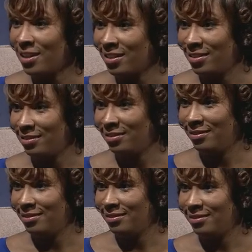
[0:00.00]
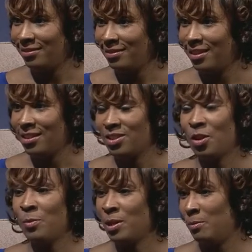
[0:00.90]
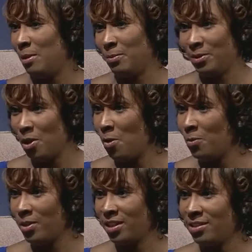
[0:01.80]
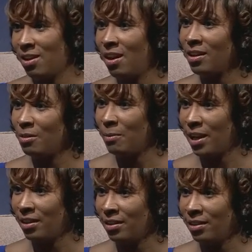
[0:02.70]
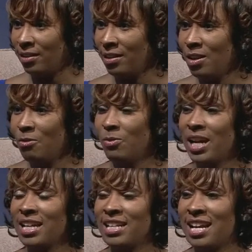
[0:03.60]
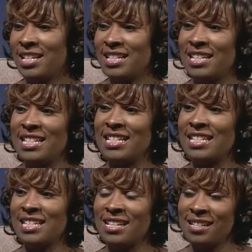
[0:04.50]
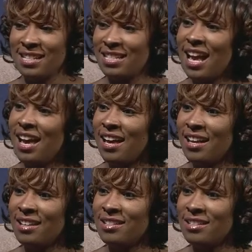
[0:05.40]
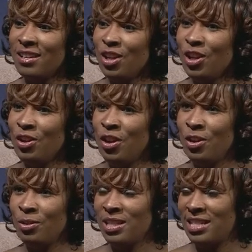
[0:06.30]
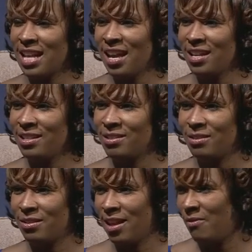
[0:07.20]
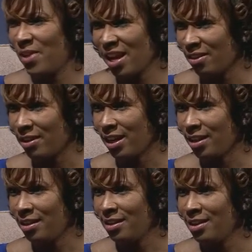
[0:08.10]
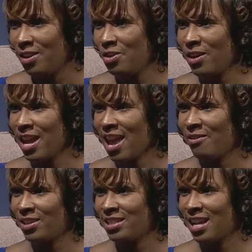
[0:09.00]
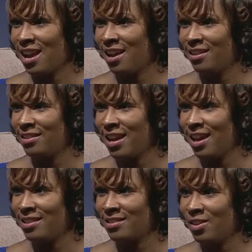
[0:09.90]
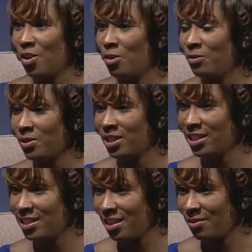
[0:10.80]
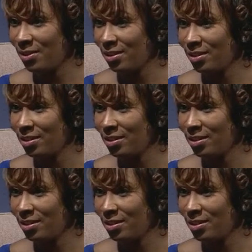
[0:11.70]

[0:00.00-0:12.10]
it. So many people don't want to talk about it. Recognizing the signs, you know, the signs, they vary. You can have a child that's an overachiever,